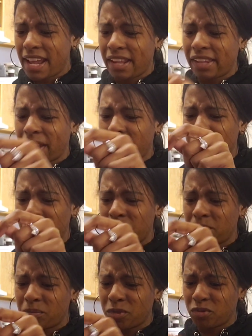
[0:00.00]
and like
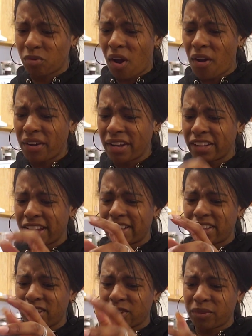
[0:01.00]
drawing like the